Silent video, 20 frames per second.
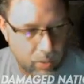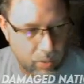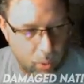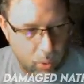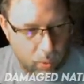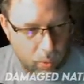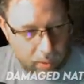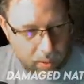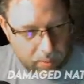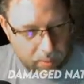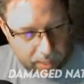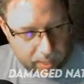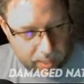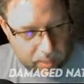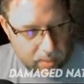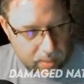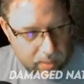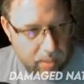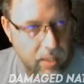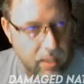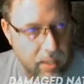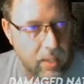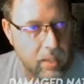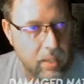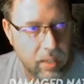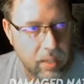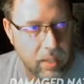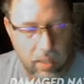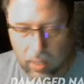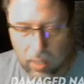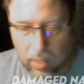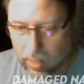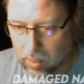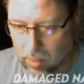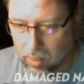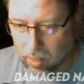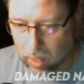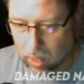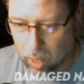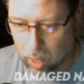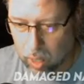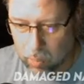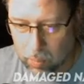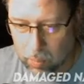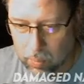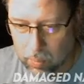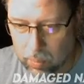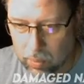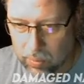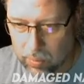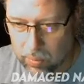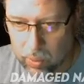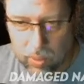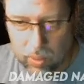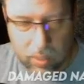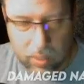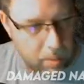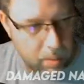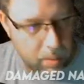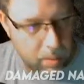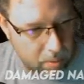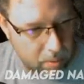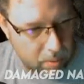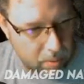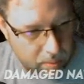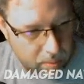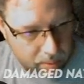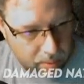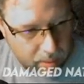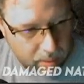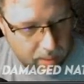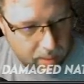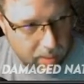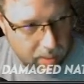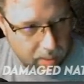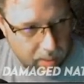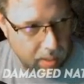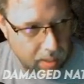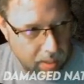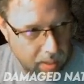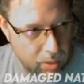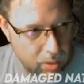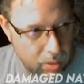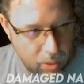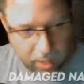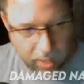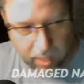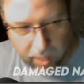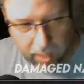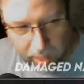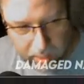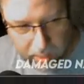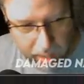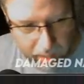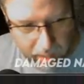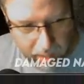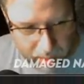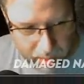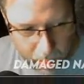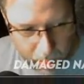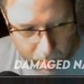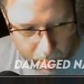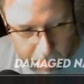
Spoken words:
I just hit and kind of like done up a few times. Trying to catch it as it goes by.